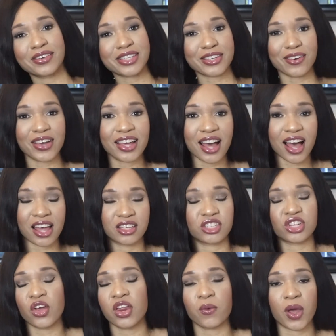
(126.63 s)
What's going on?
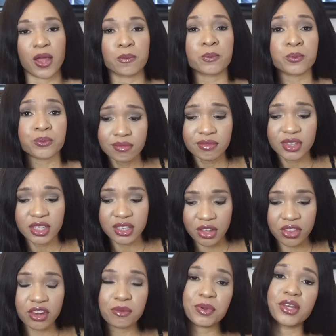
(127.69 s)
So anyway, now
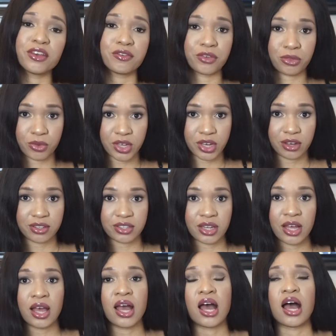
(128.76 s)
that I've been here for 3 years,
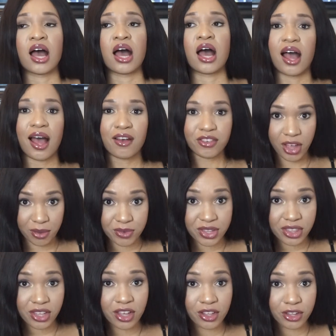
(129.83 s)
I've come to
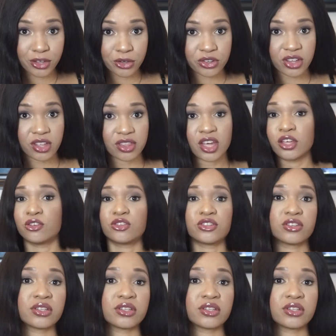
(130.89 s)
the conclusion that you should